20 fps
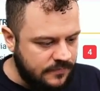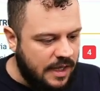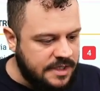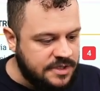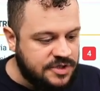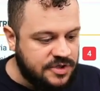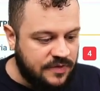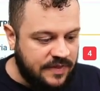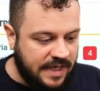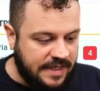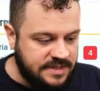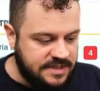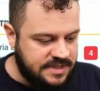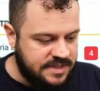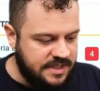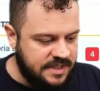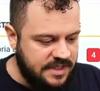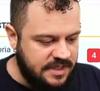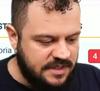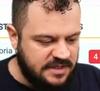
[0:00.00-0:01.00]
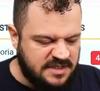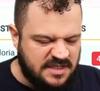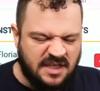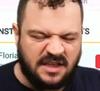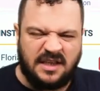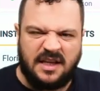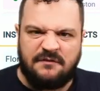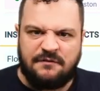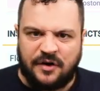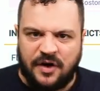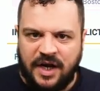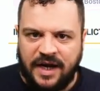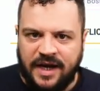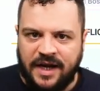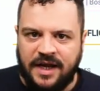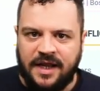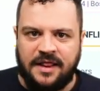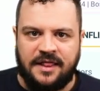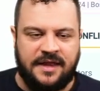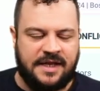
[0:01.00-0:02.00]
So that's the delivering,
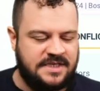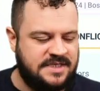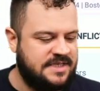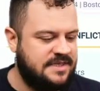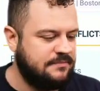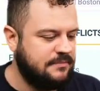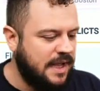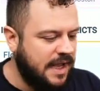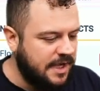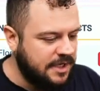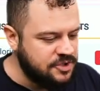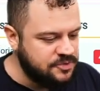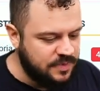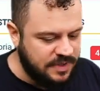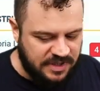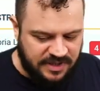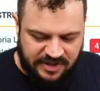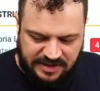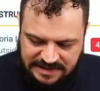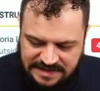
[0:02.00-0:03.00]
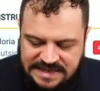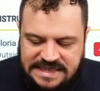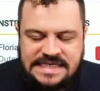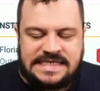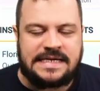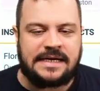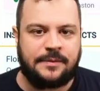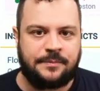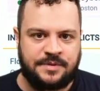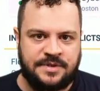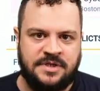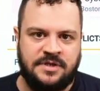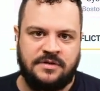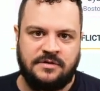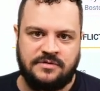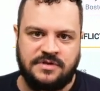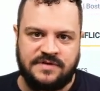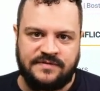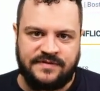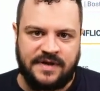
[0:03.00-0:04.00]
that's the management, the lead up to
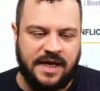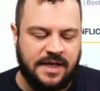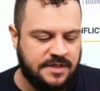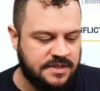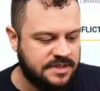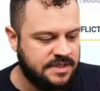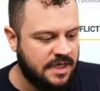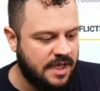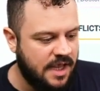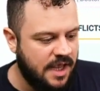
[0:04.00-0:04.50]
those events.